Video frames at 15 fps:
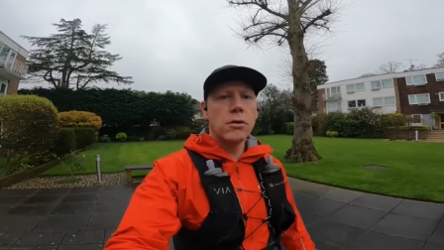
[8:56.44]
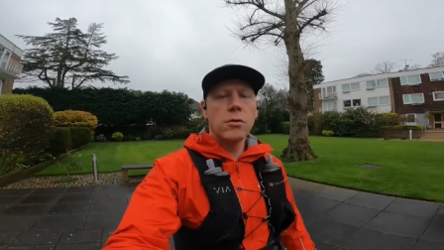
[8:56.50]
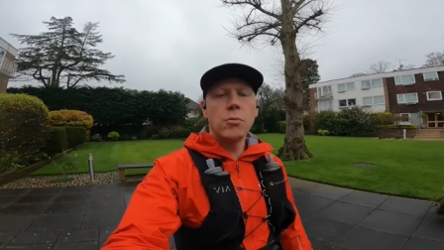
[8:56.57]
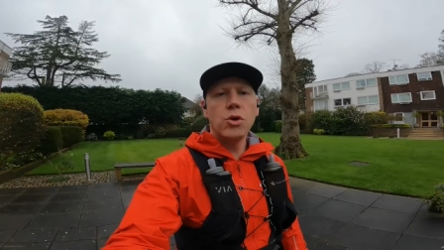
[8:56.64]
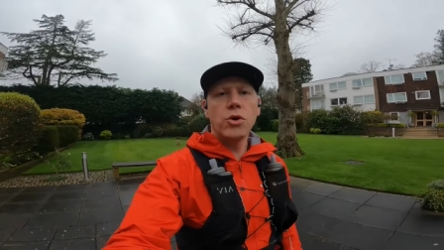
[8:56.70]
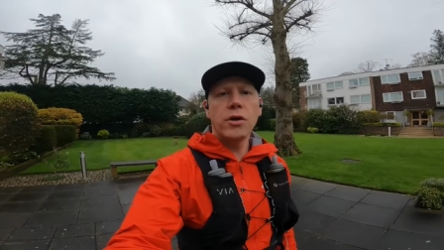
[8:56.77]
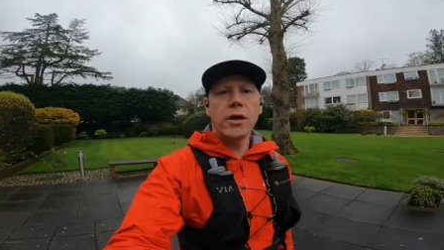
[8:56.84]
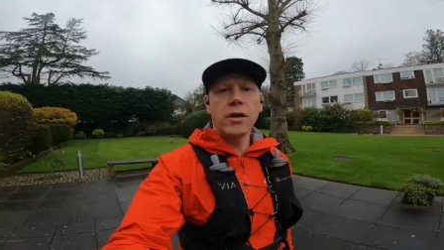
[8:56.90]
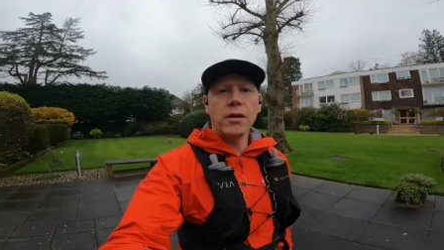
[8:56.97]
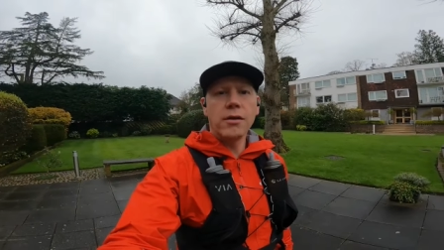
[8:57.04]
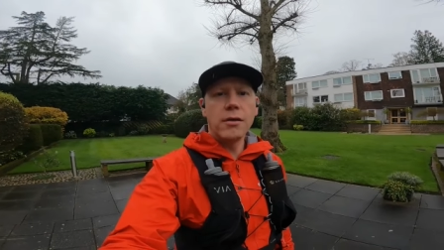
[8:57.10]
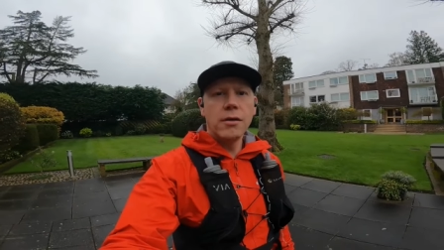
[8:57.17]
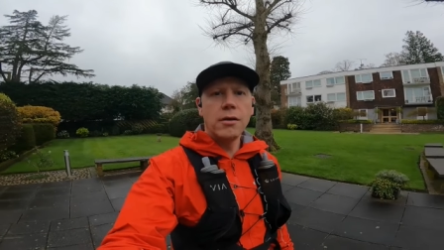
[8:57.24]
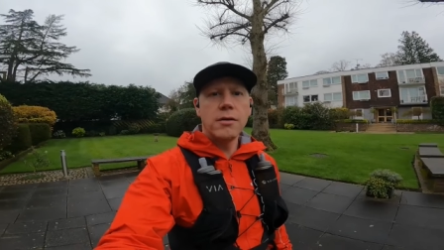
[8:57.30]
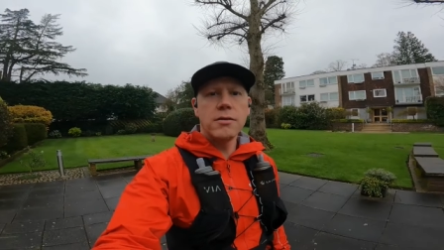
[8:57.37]
Good
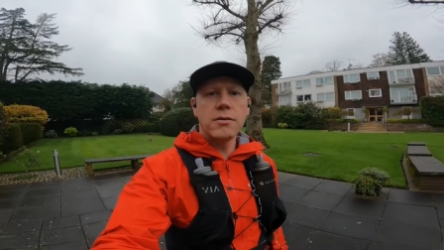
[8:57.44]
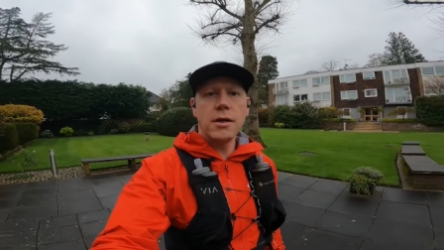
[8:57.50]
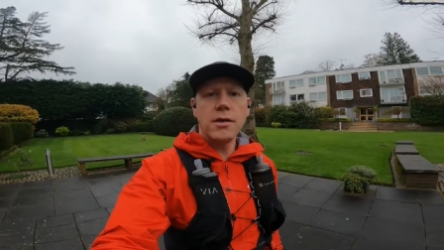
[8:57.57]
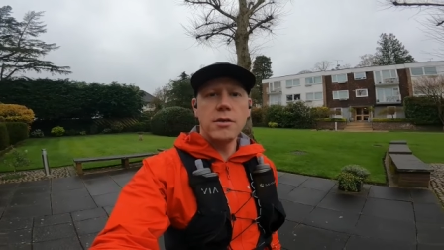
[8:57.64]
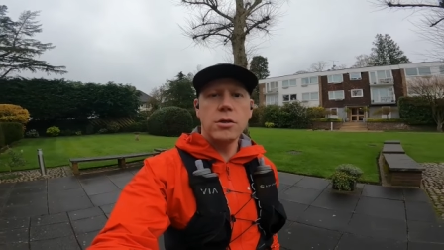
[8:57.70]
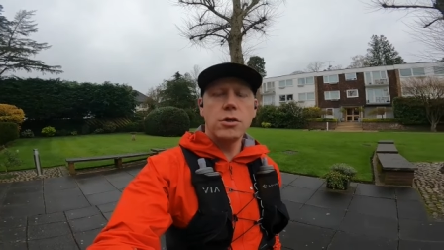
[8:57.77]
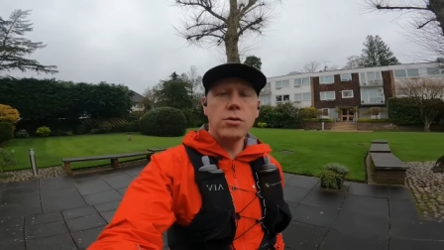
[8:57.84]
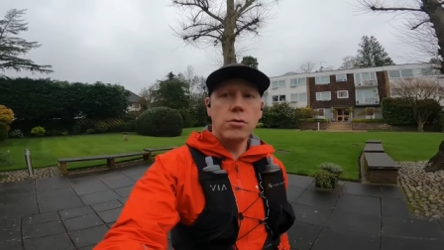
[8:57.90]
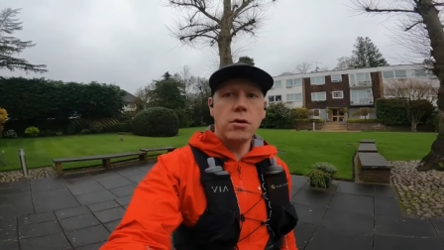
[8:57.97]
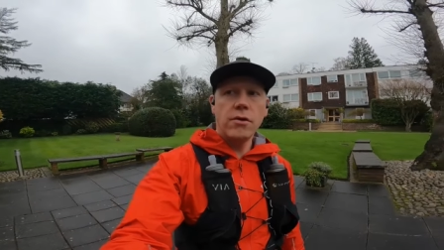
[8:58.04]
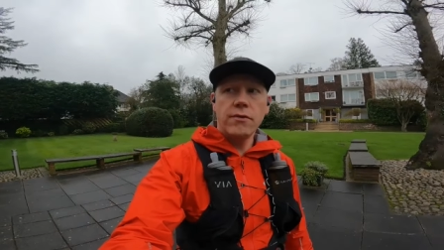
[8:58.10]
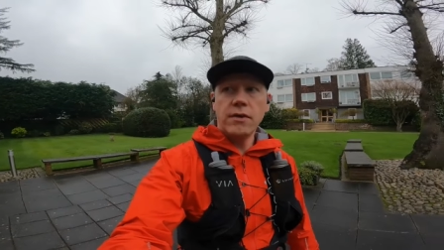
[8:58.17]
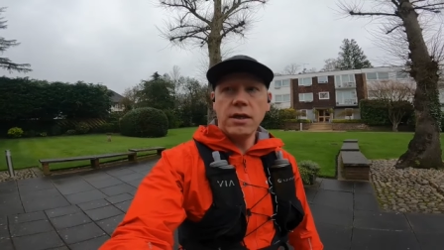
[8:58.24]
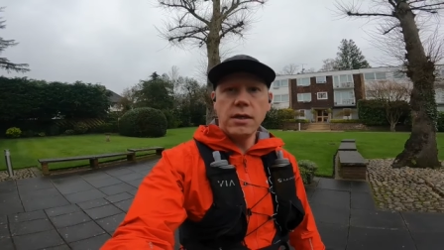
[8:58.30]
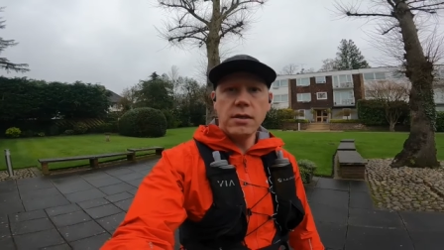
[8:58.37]
morning, it's day two
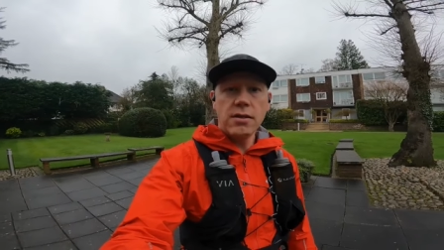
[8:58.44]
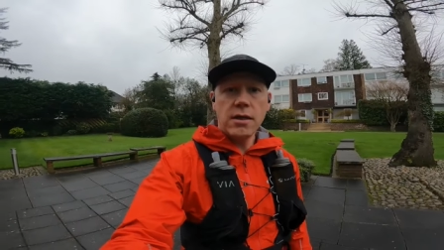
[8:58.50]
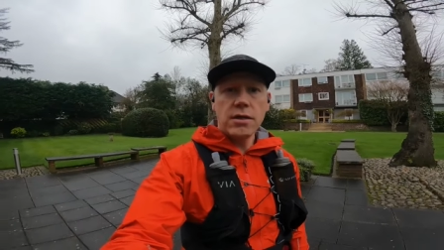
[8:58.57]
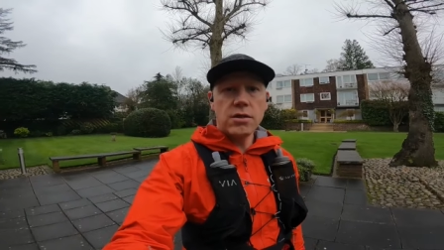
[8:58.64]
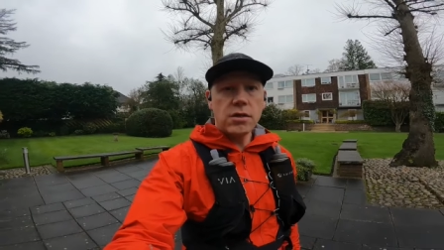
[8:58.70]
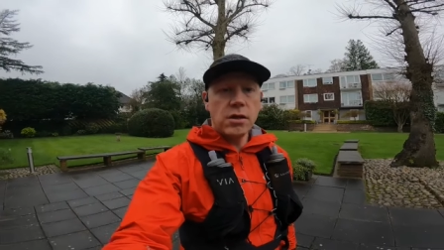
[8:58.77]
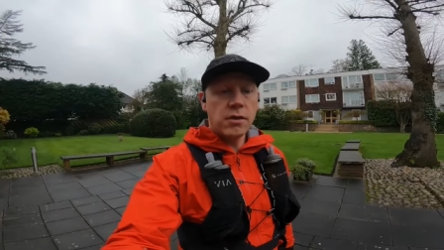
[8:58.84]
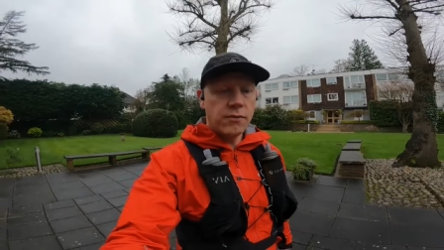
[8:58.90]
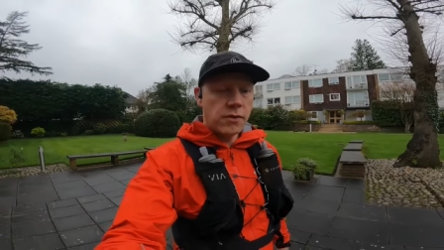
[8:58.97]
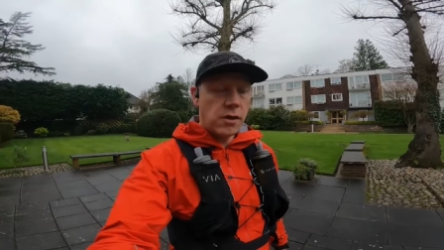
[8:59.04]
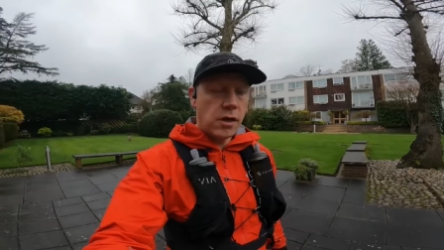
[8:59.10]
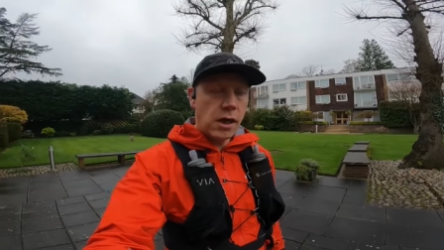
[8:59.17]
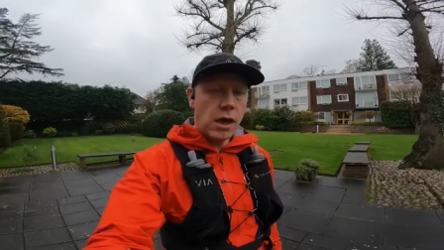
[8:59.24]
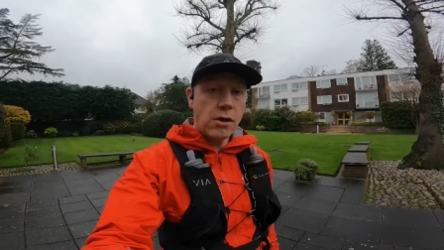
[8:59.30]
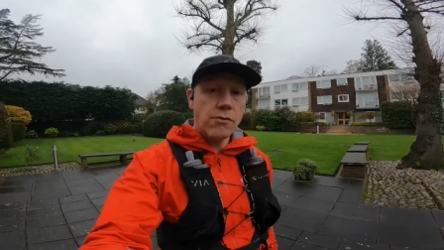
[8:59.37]
of the testing of
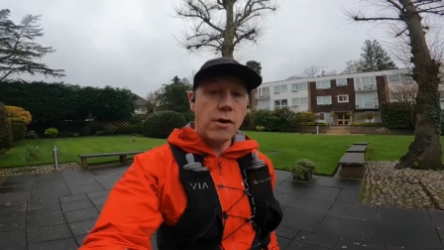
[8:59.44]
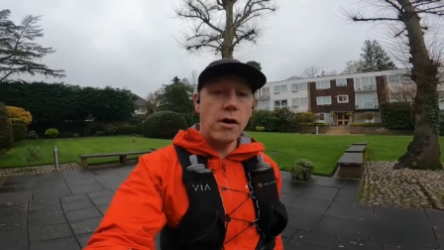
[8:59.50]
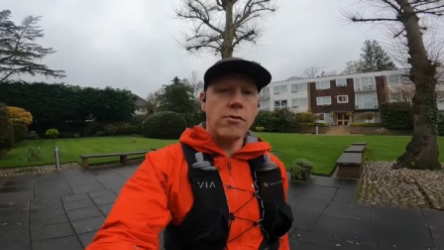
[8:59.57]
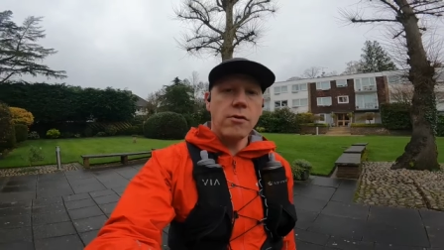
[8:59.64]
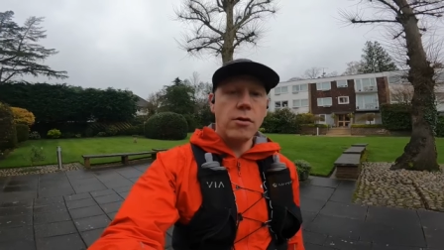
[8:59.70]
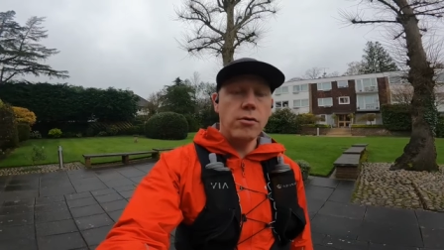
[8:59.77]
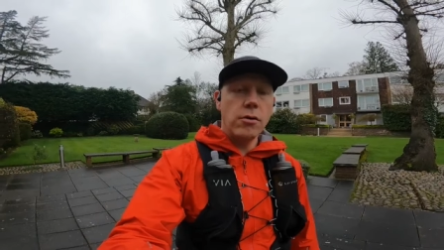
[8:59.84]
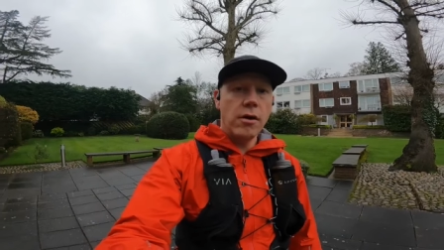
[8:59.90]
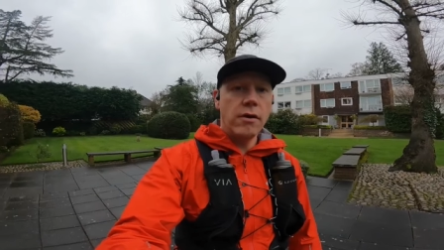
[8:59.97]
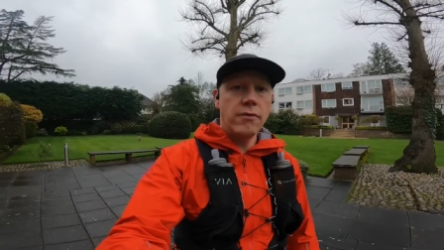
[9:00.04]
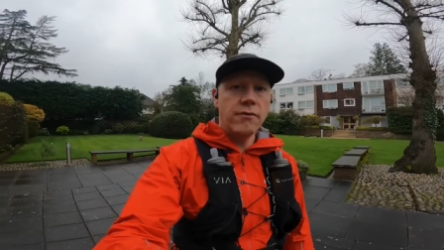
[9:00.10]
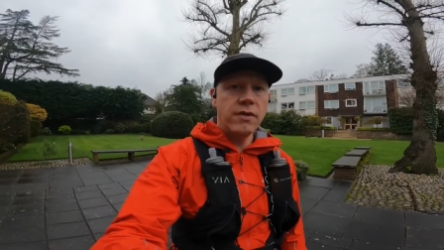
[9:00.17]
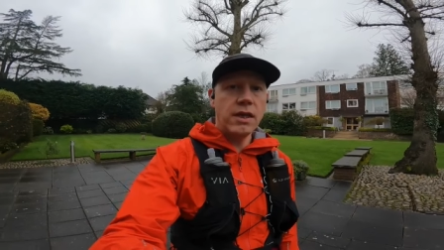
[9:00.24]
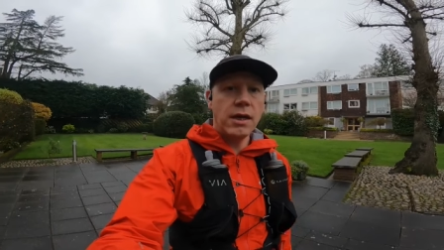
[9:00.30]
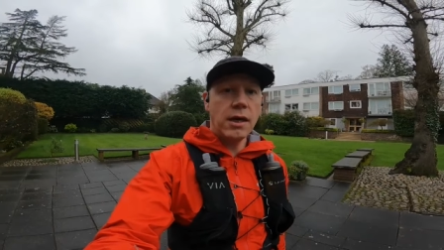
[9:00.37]
the
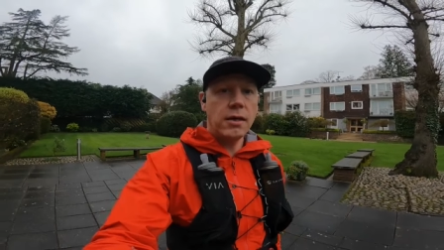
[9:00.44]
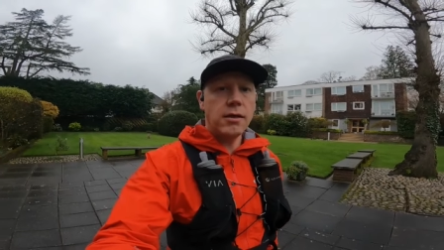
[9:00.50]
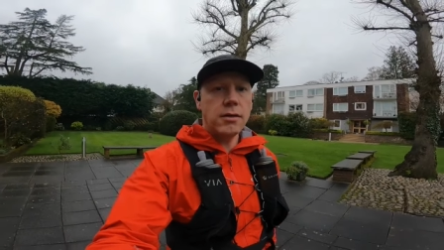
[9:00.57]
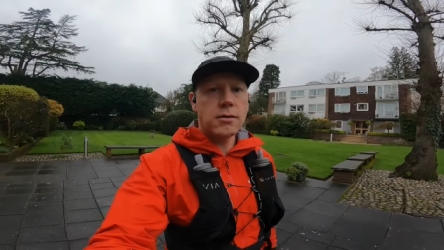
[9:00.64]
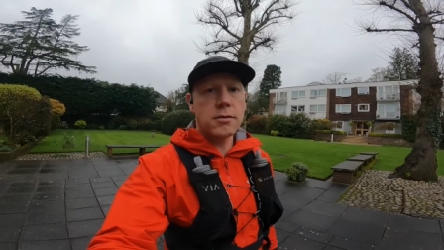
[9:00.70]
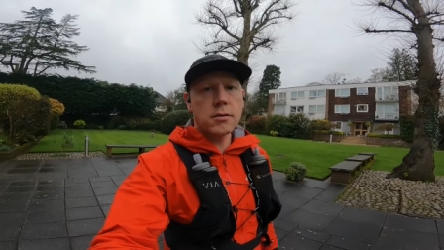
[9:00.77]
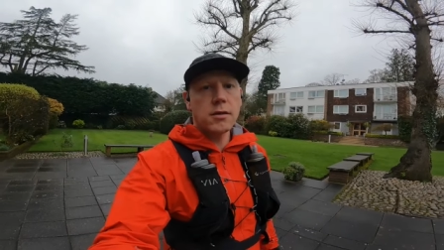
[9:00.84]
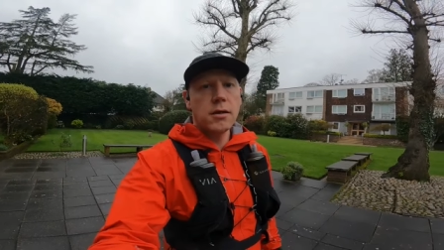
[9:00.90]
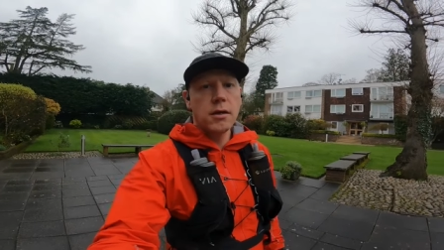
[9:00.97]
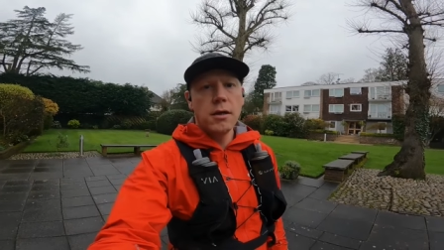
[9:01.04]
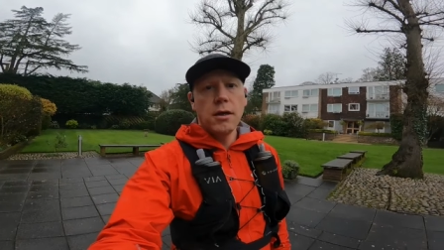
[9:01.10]
Hierro V eight,